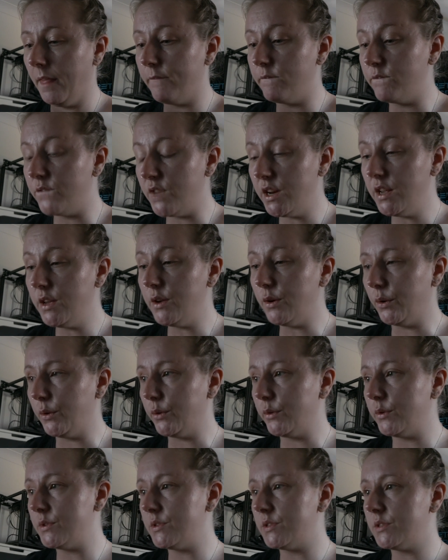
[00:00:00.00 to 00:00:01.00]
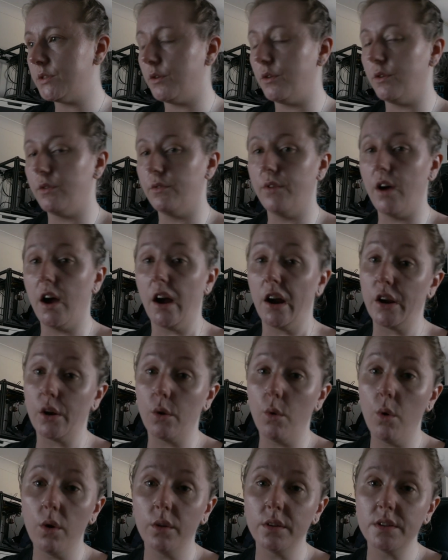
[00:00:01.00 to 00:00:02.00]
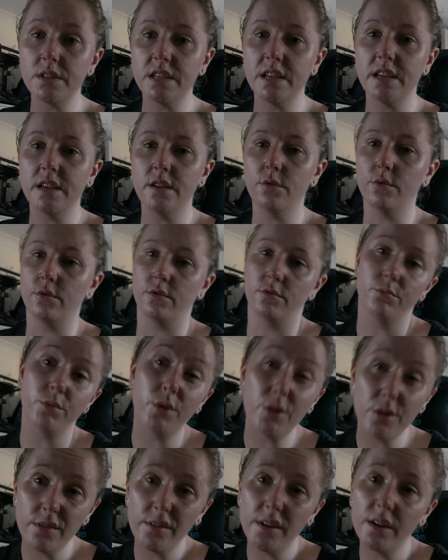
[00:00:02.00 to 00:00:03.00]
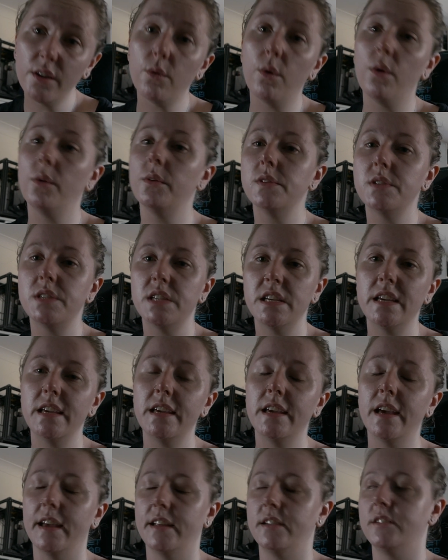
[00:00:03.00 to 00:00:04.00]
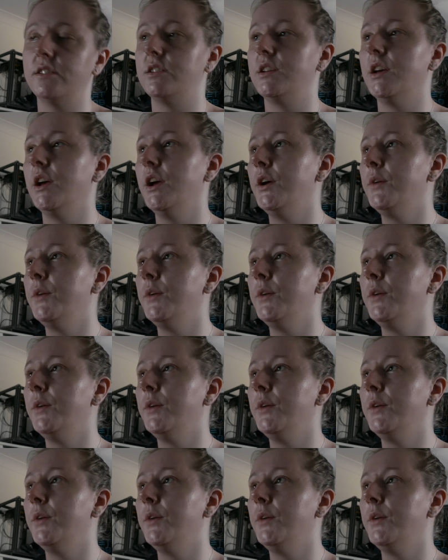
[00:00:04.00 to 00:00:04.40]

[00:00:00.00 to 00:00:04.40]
videos of high quality or improving quality, and